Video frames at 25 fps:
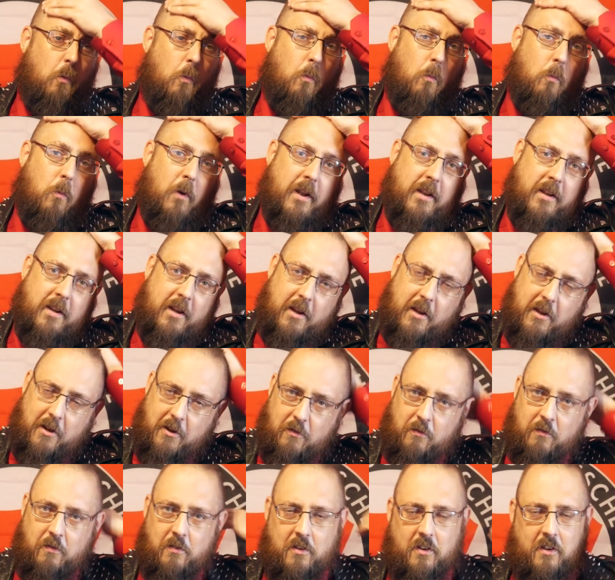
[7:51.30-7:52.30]
When
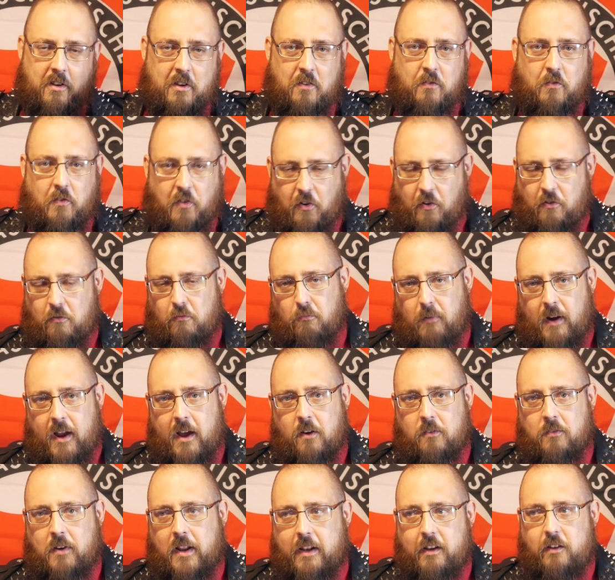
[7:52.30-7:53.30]
you turn
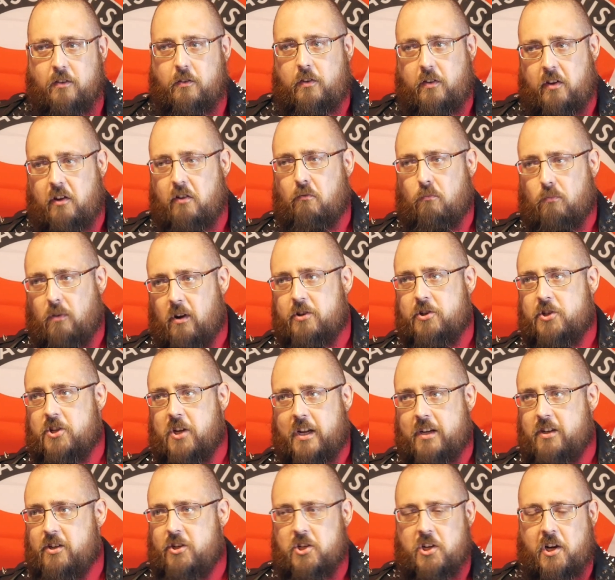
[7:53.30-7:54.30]
around and you see Russia
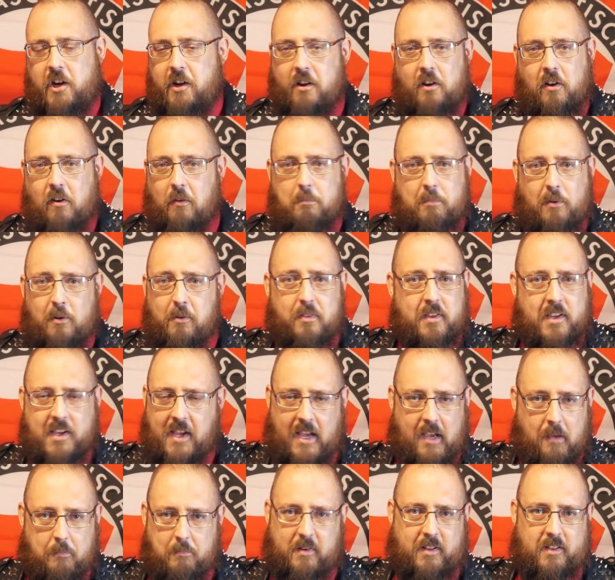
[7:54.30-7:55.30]
and China are both
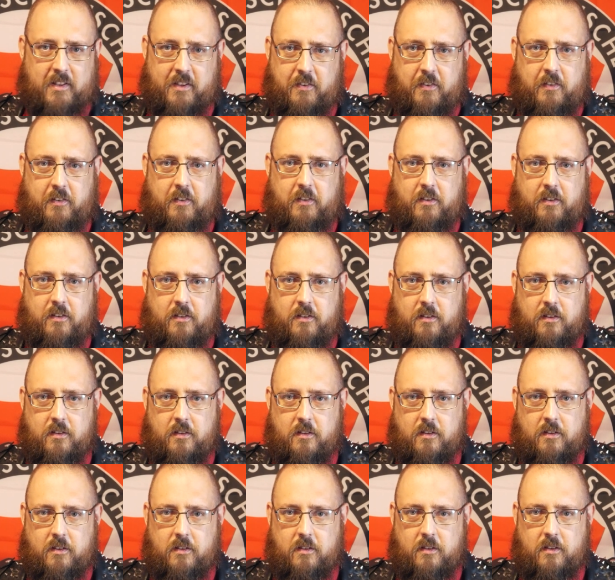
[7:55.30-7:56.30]
capitalist,
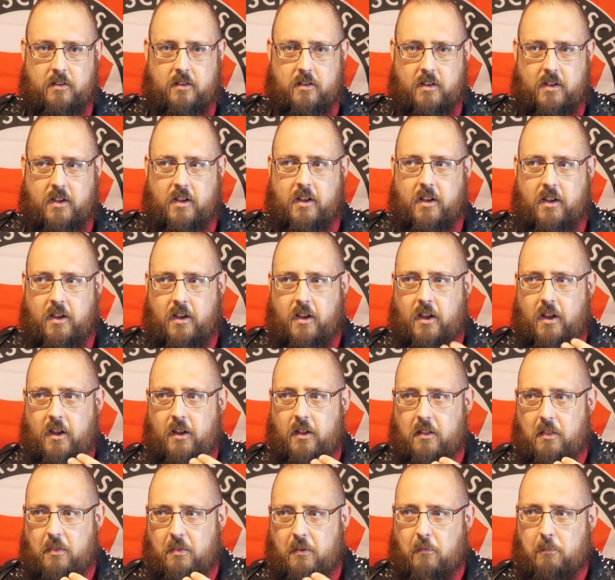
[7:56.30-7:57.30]

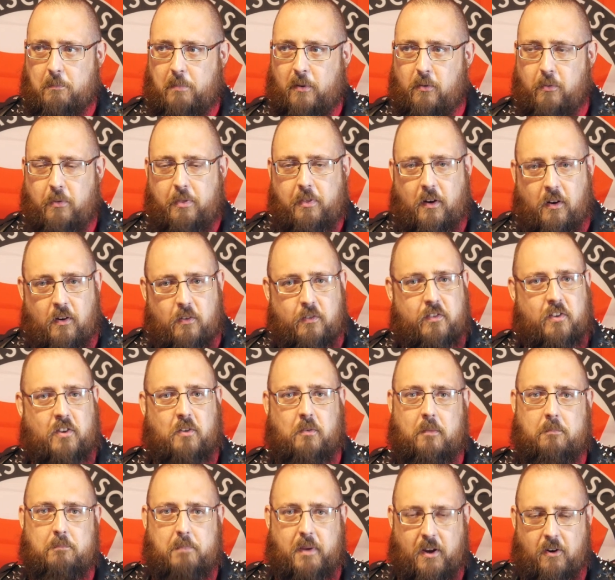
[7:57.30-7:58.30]
they're both also
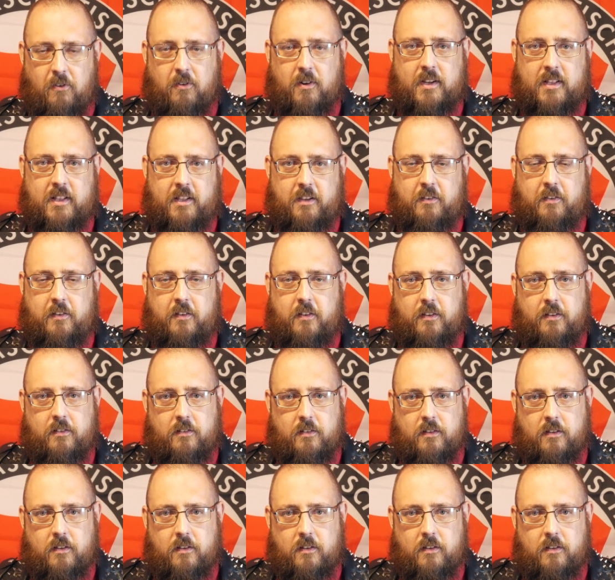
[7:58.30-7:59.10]
imperialist.